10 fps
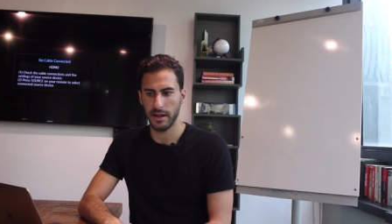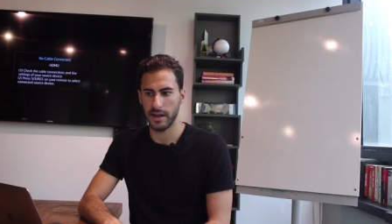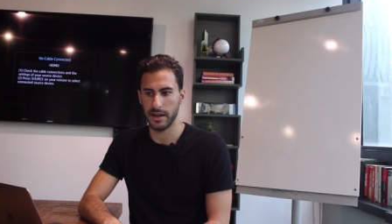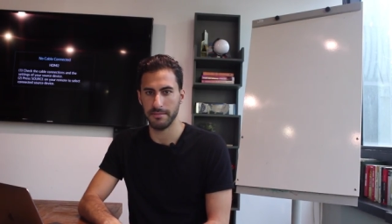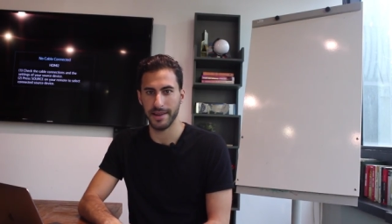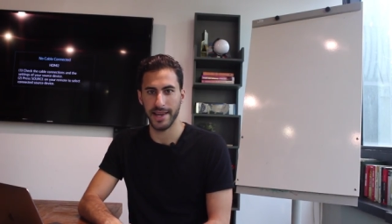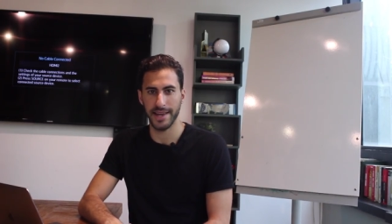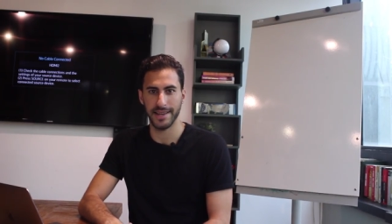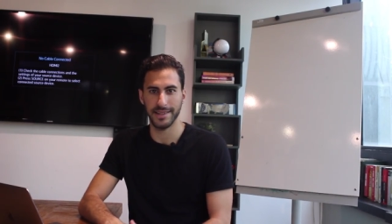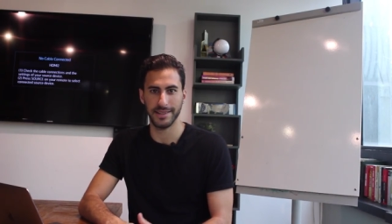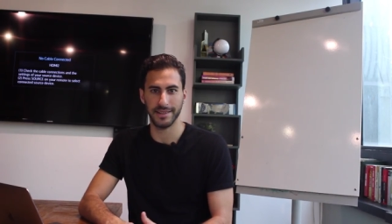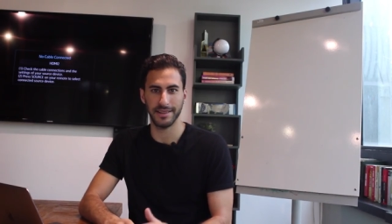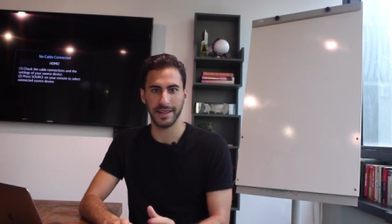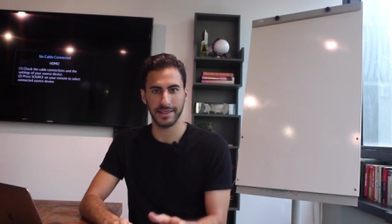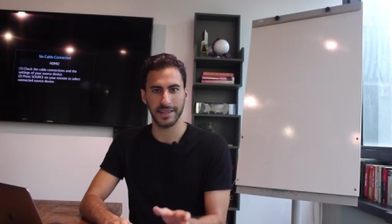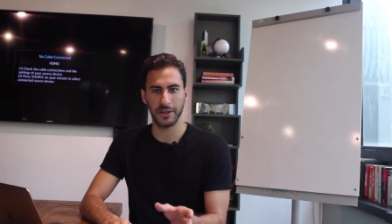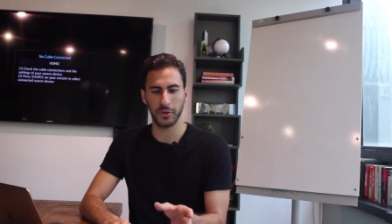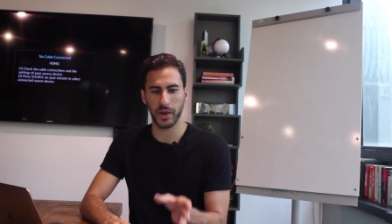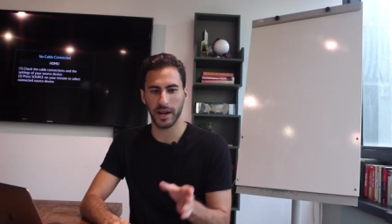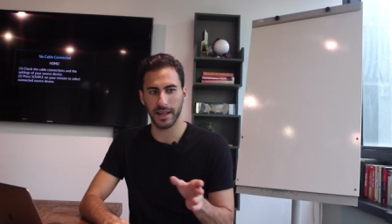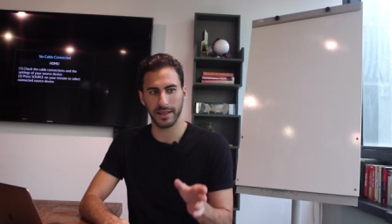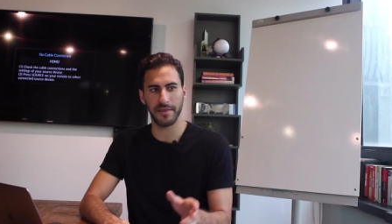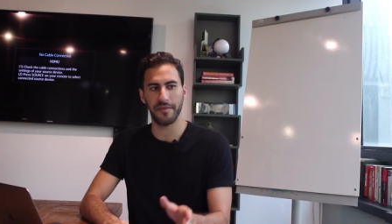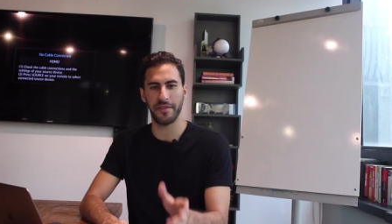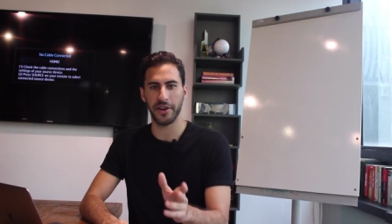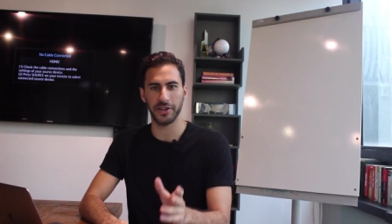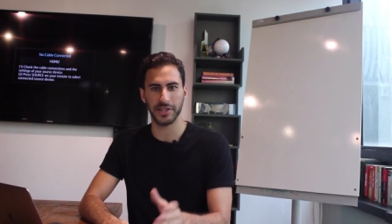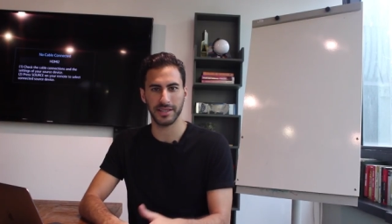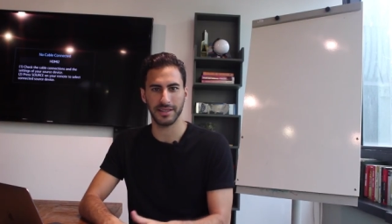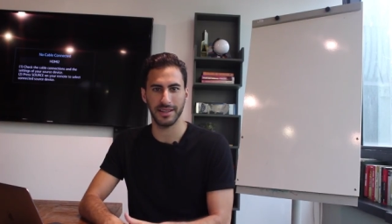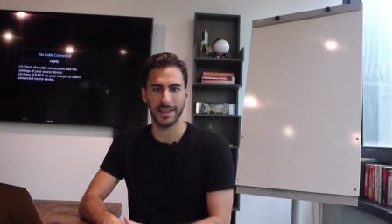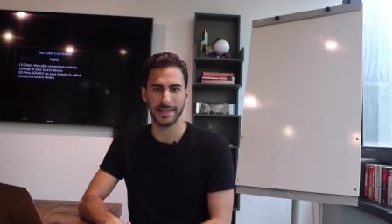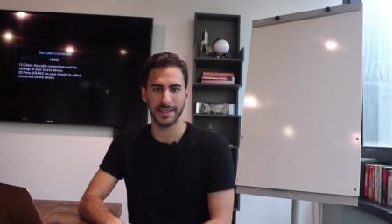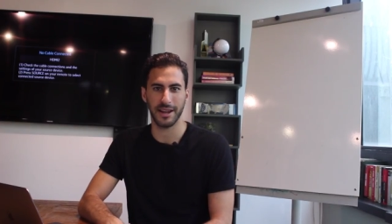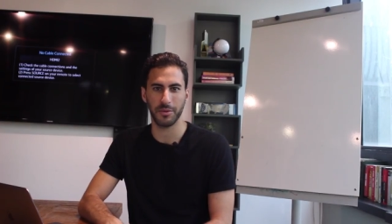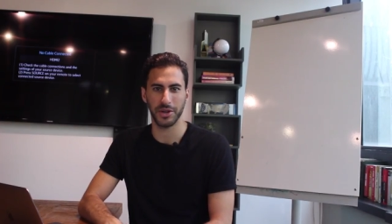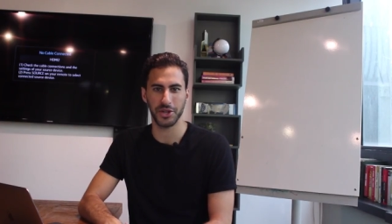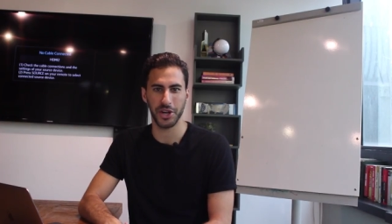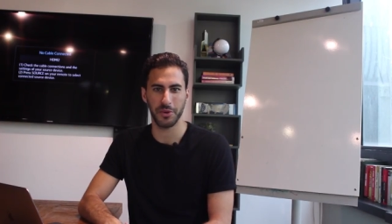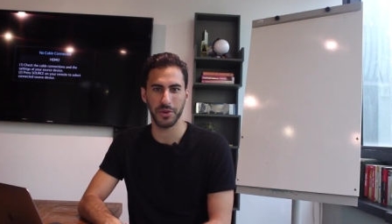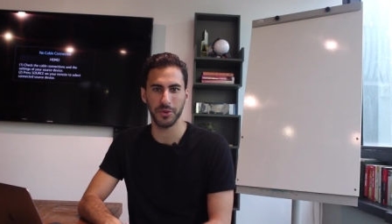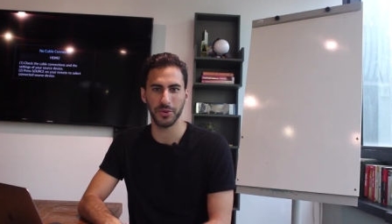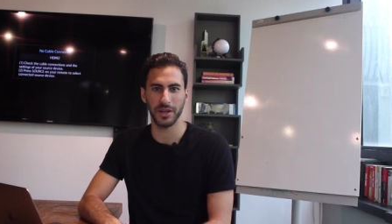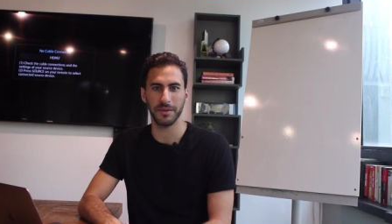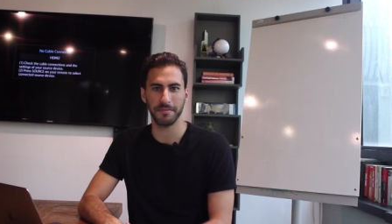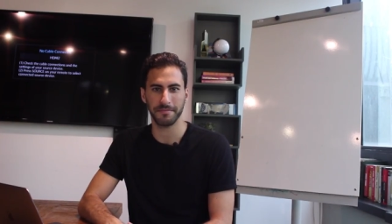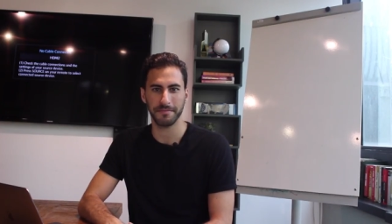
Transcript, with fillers: Um, and let's get to kind of like the first lesson that I want to share with you today.